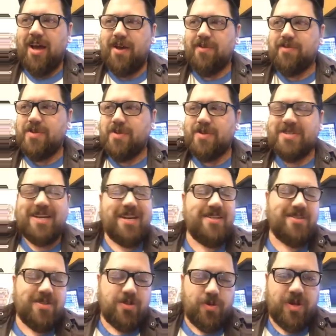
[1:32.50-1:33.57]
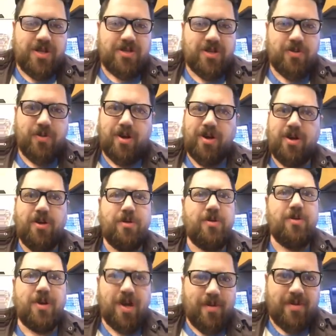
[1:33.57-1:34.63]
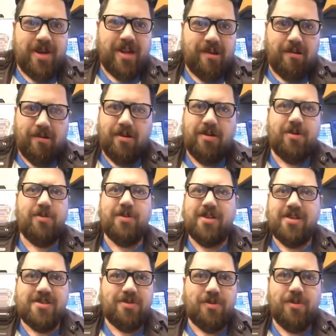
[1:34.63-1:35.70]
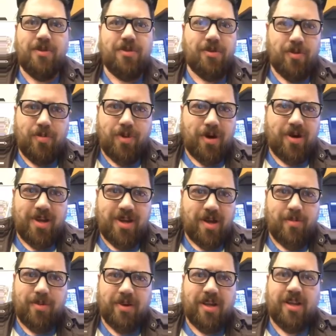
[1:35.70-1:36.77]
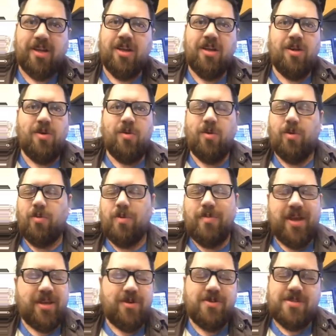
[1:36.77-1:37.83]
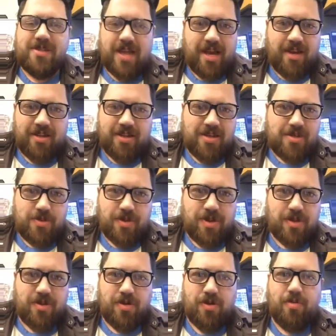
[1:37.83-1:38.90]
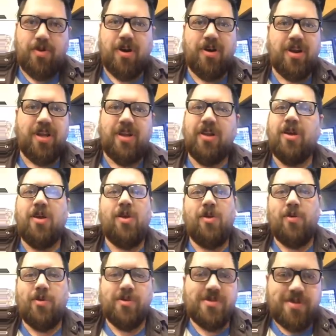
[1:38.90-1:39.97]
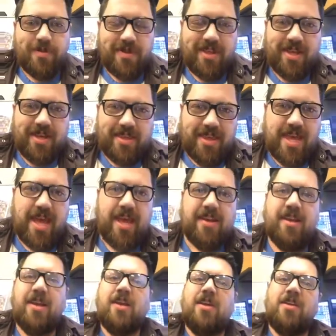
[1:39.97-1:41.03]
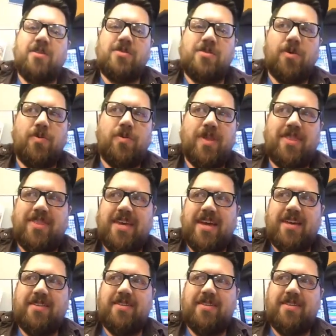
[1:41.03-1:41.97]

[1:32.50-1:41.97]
So it's not a situation where you come in here and you lease through a third-party company, or we make you sign a lease with a third party, or something like that. So with that,